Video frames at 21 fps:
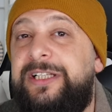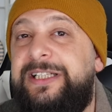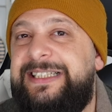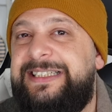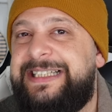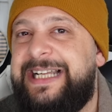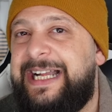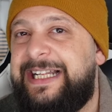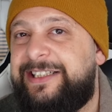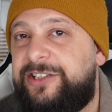
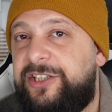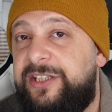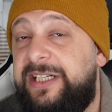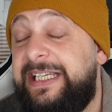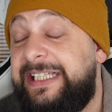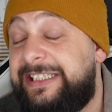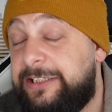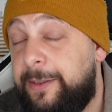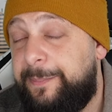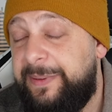disaster.
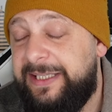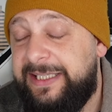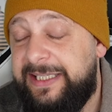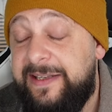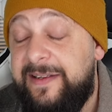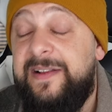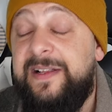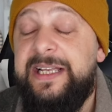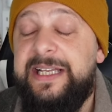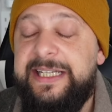It's a
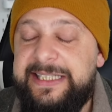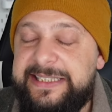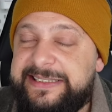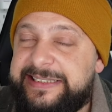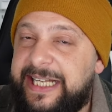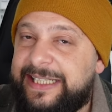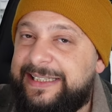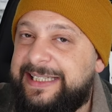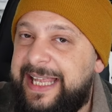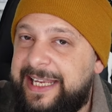pity. He
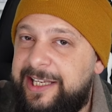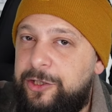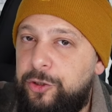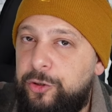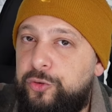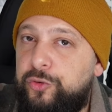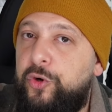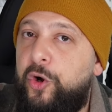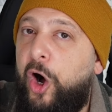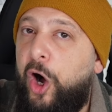said thank
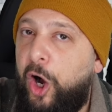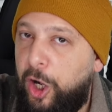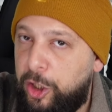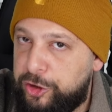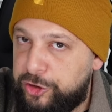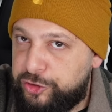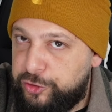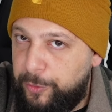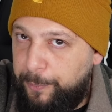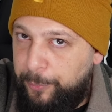you to all
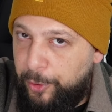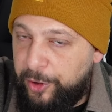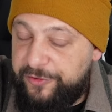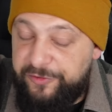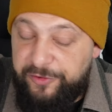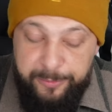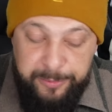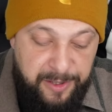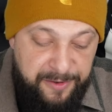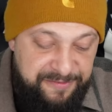the support
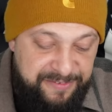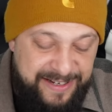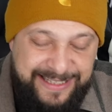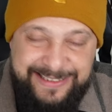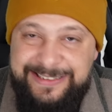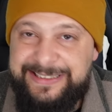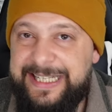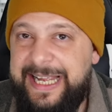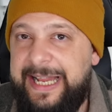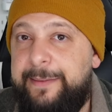from the
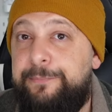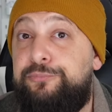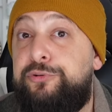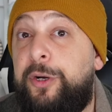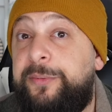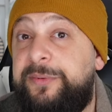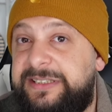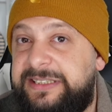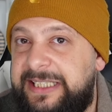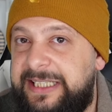fans and
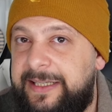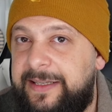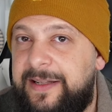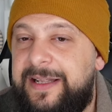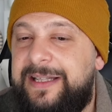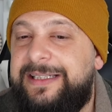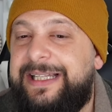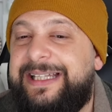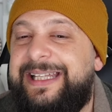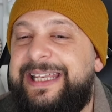promising
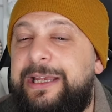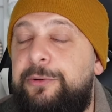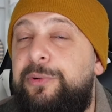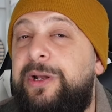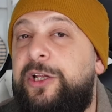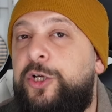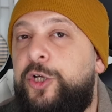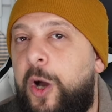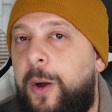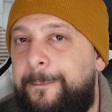that he
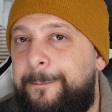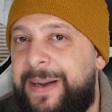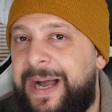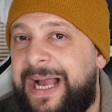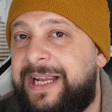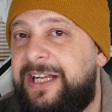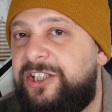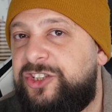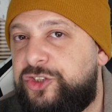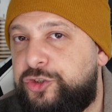will come
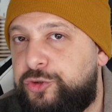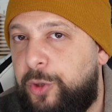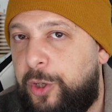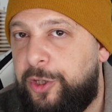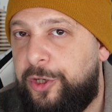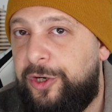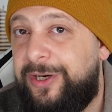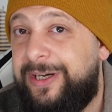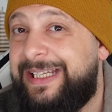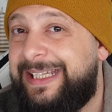back
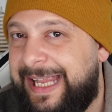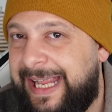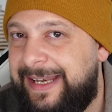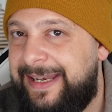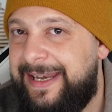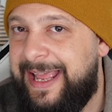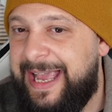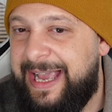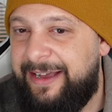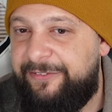stronger
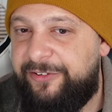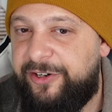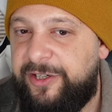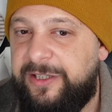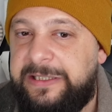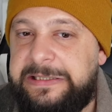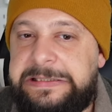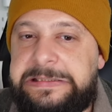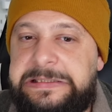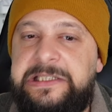than
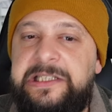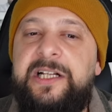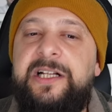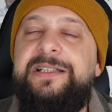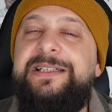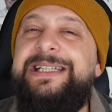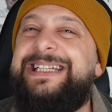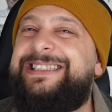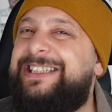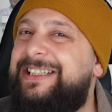ever.
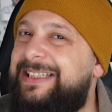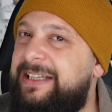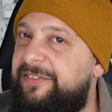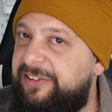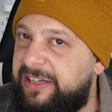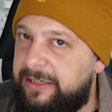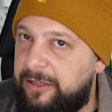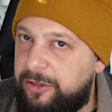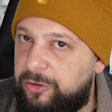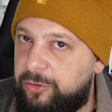That's a
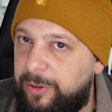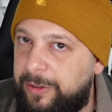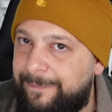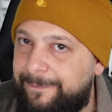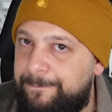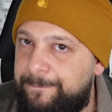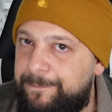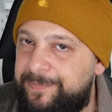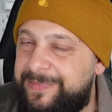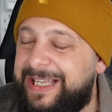difficult one.
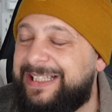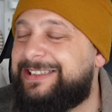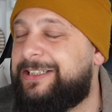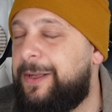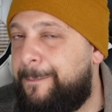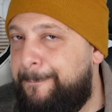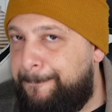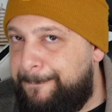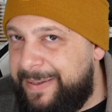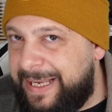That's
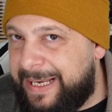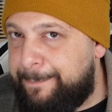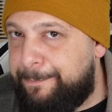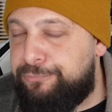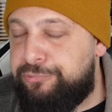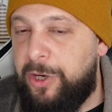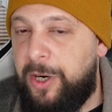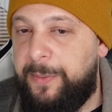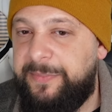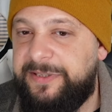a big
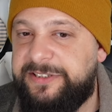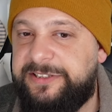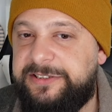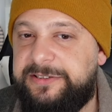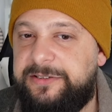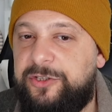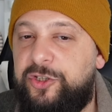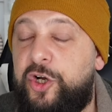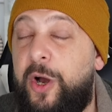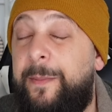
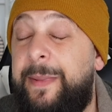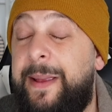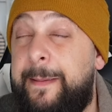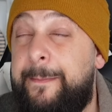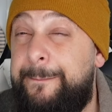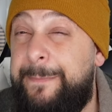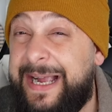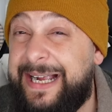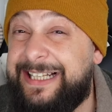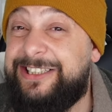promise.
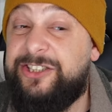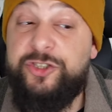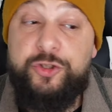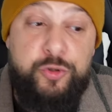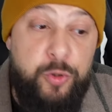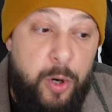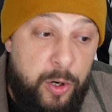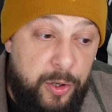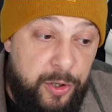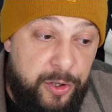Coming back
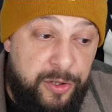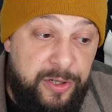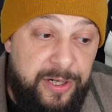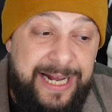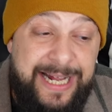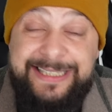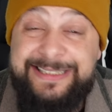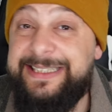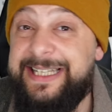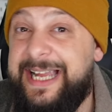stronger
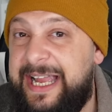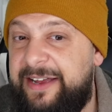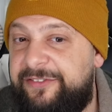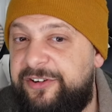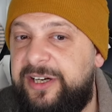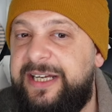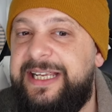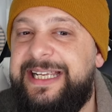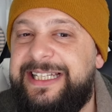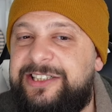as
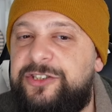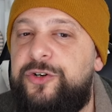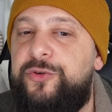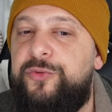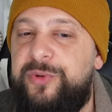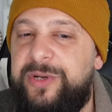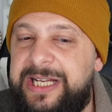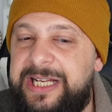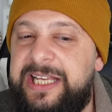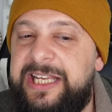ever is a
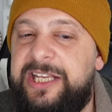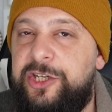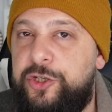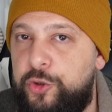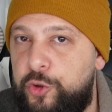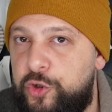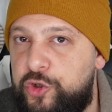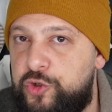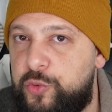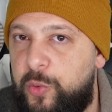really
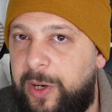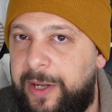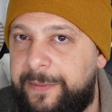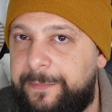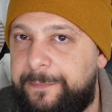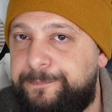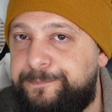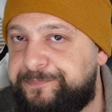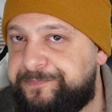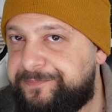huge one.